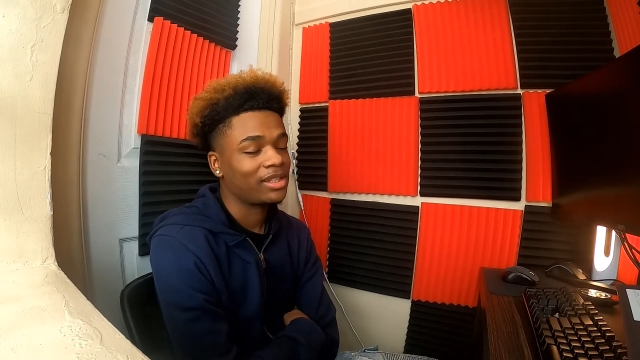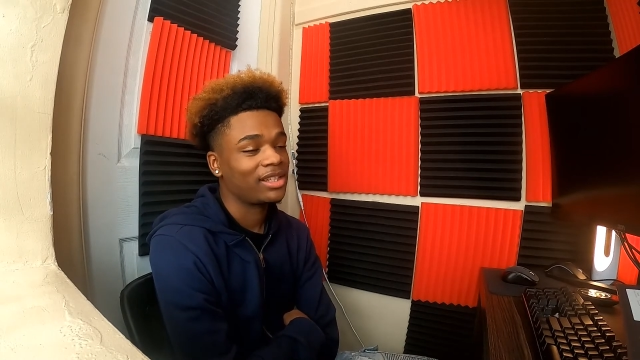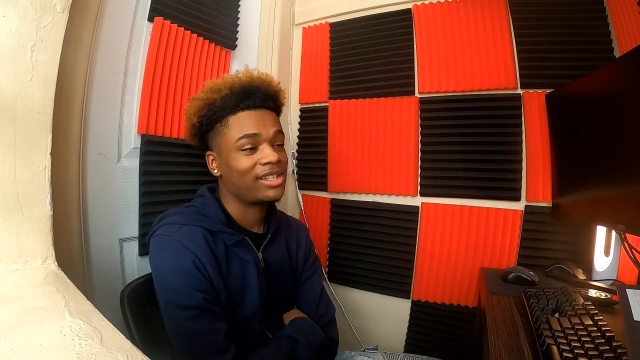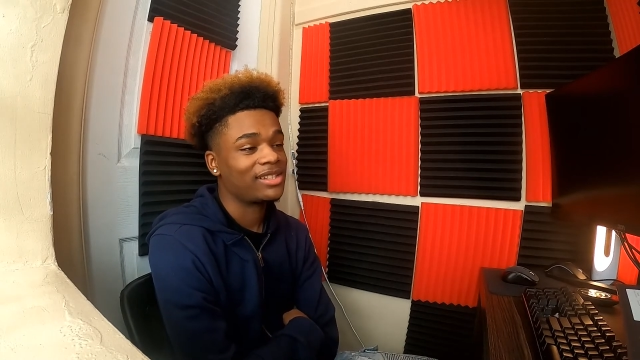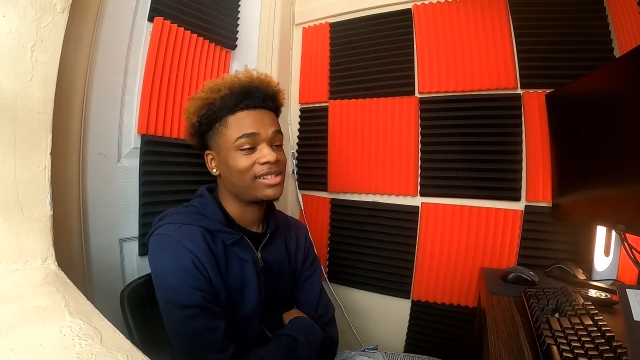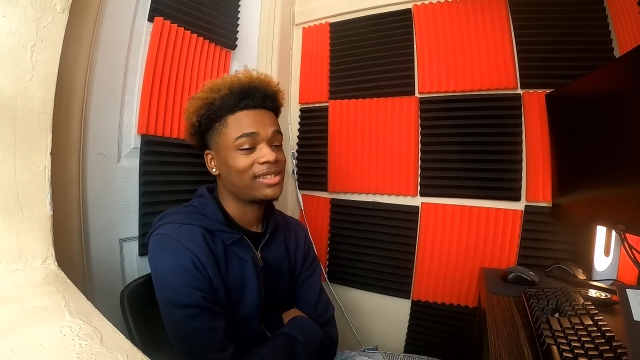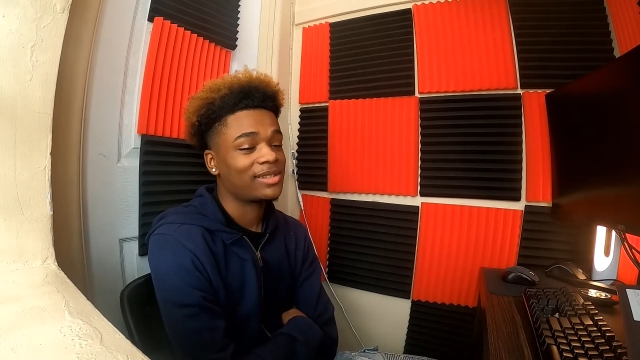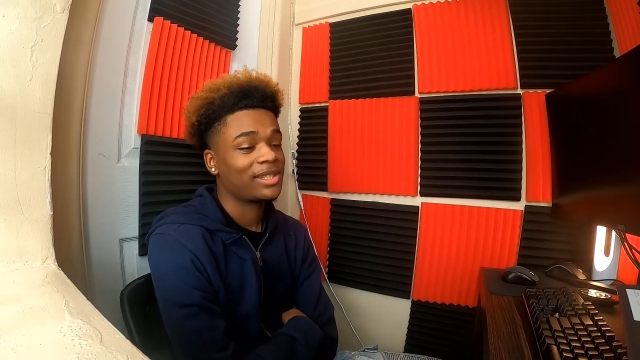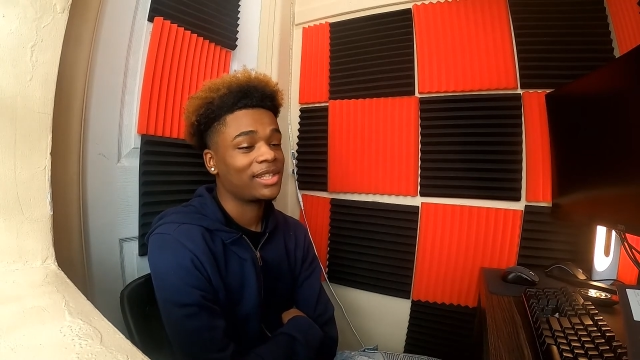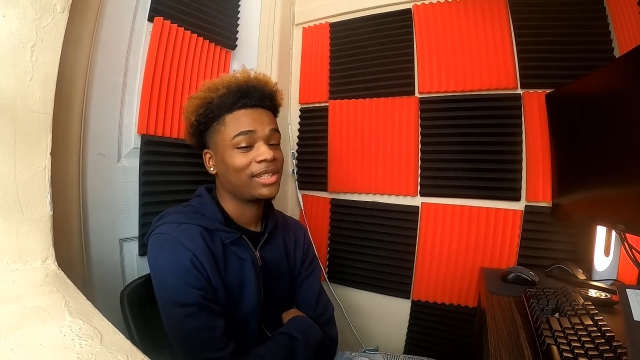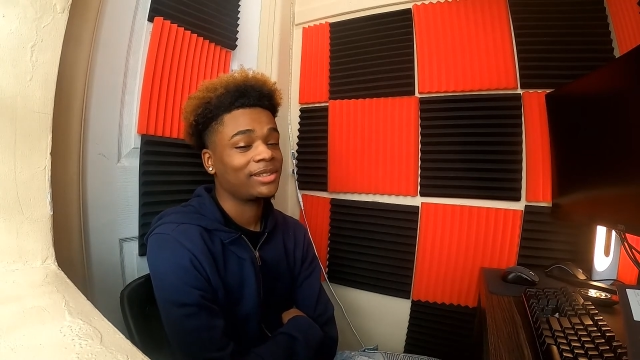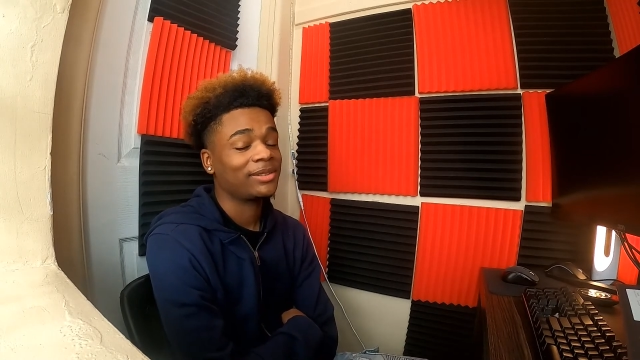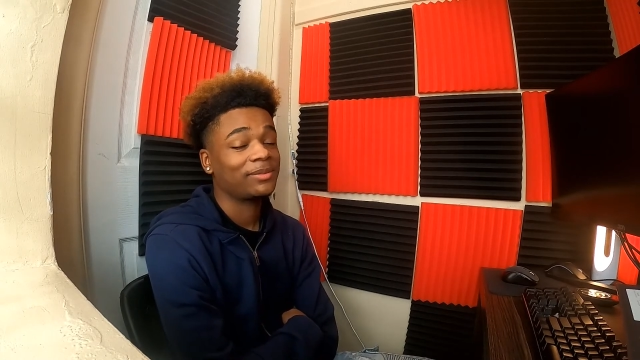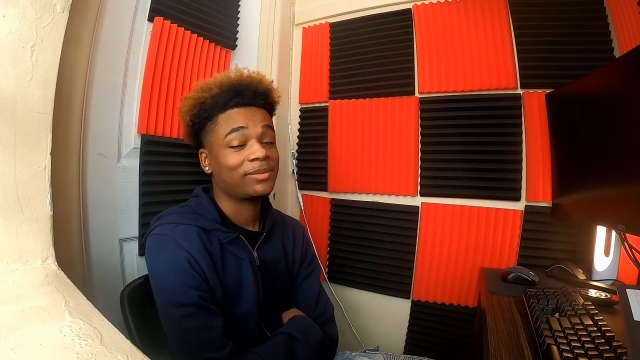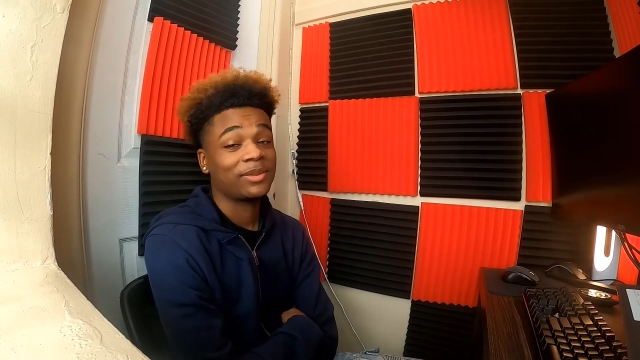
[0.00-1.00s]
Cause,
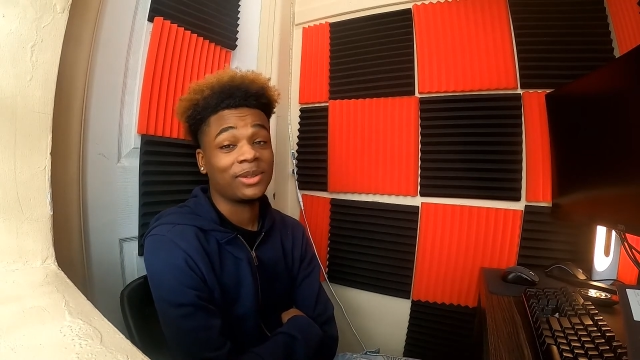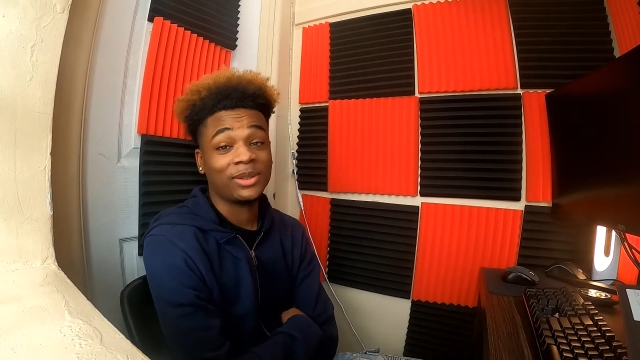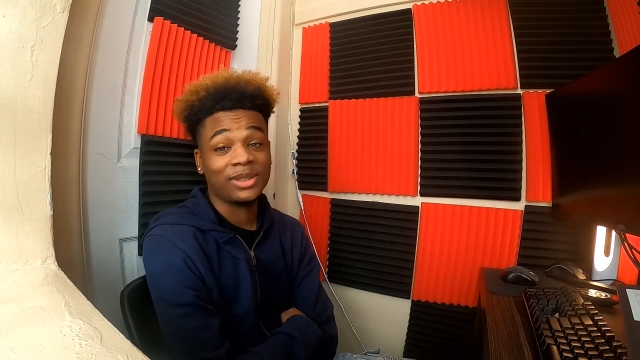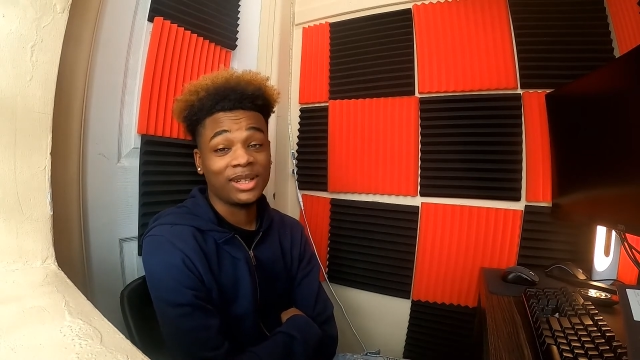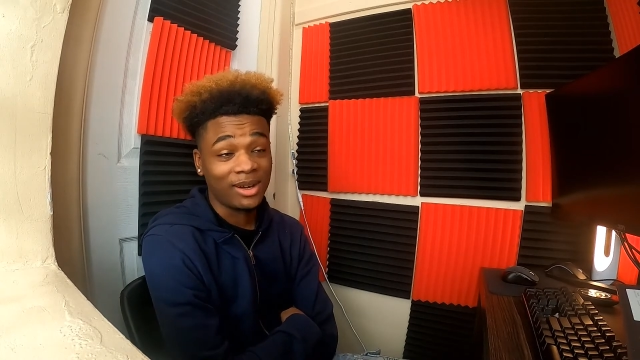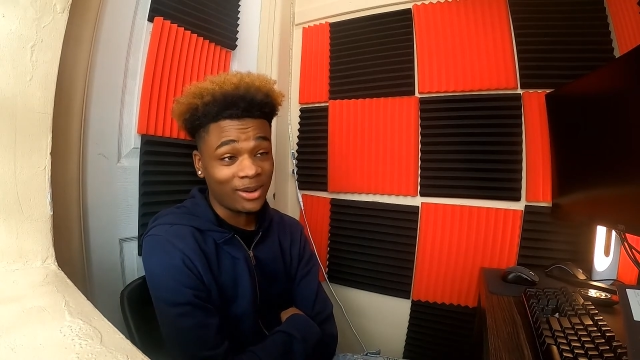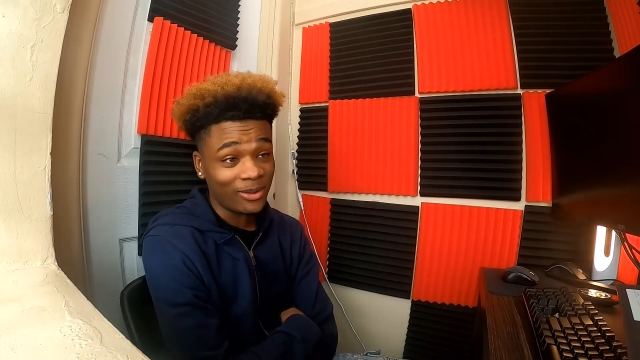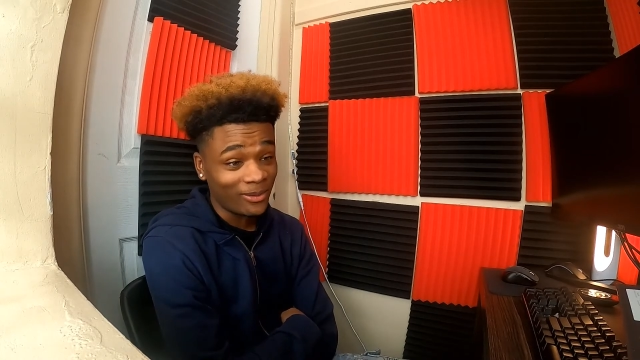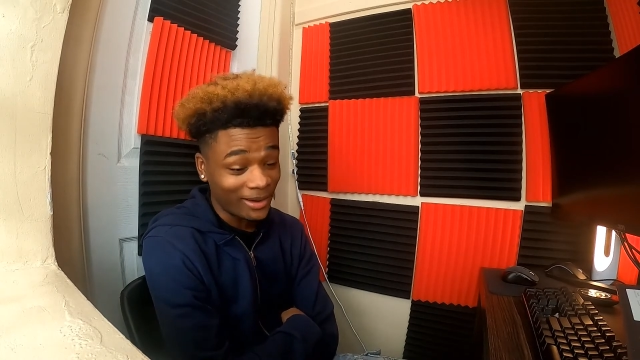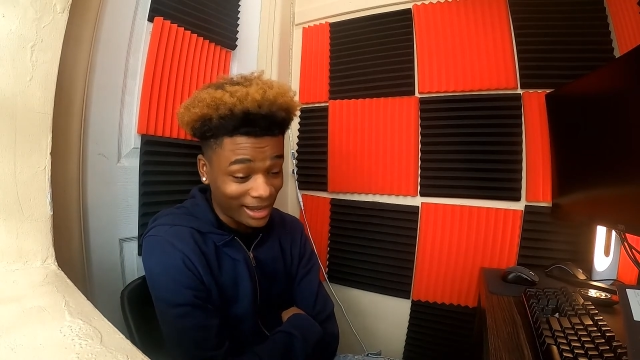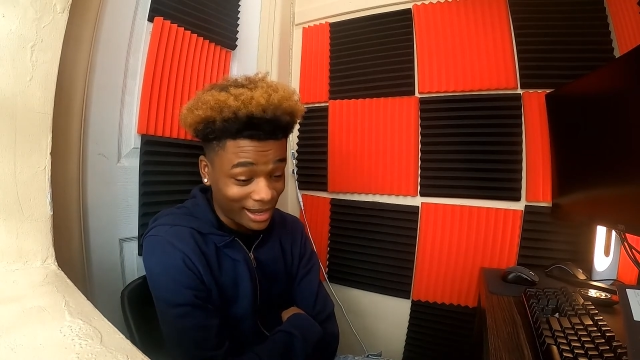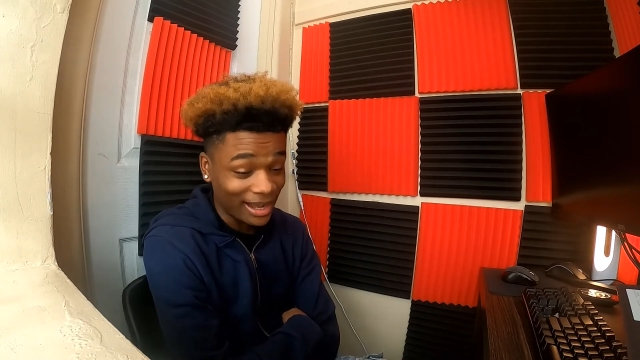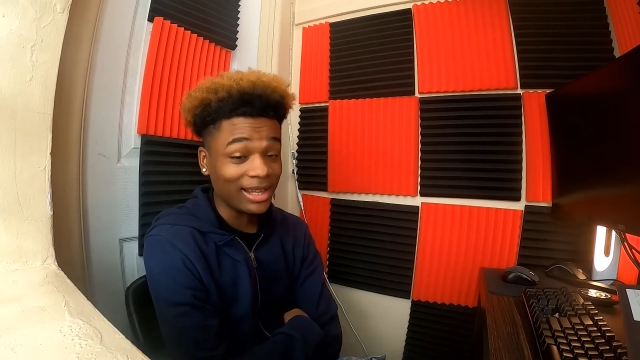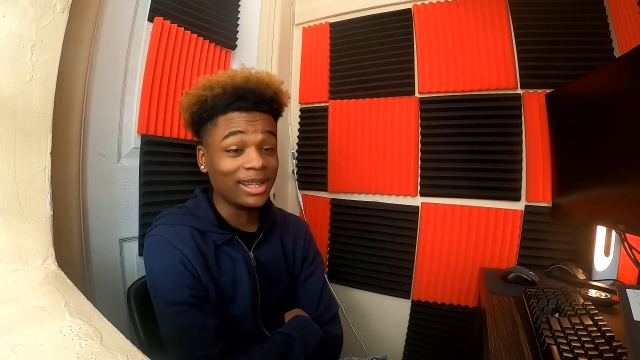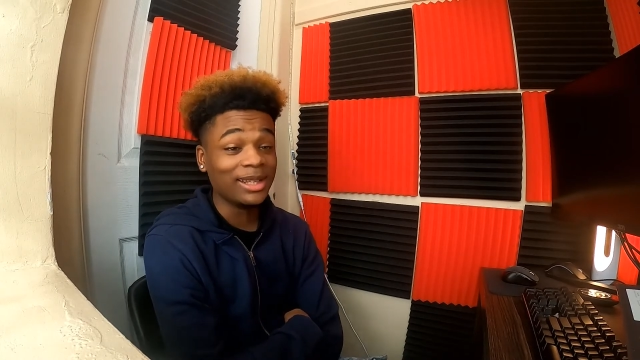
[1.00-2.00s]
bro, y'all
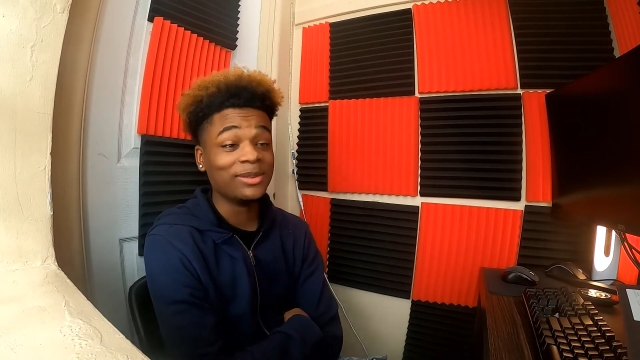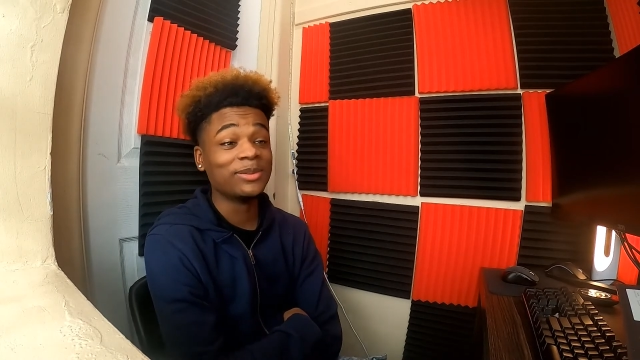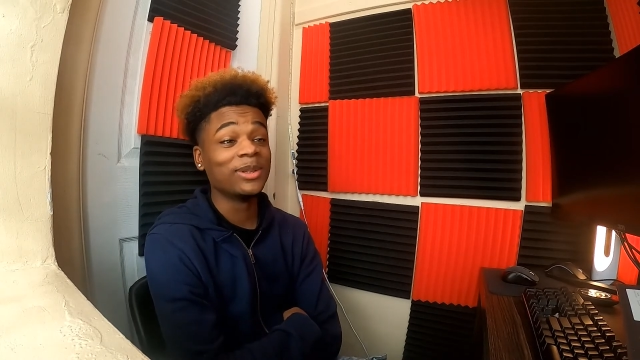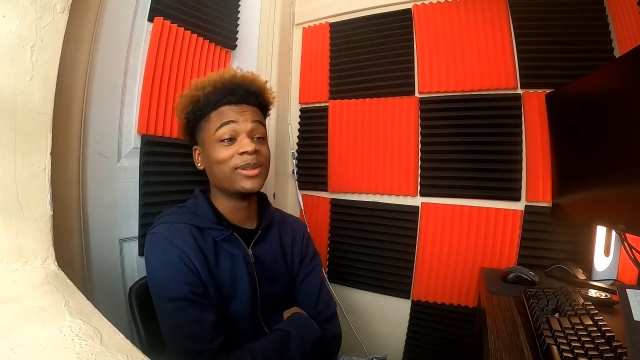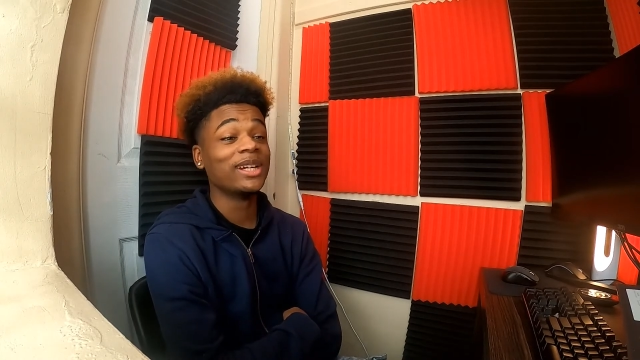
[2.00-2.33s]
wildin', bro.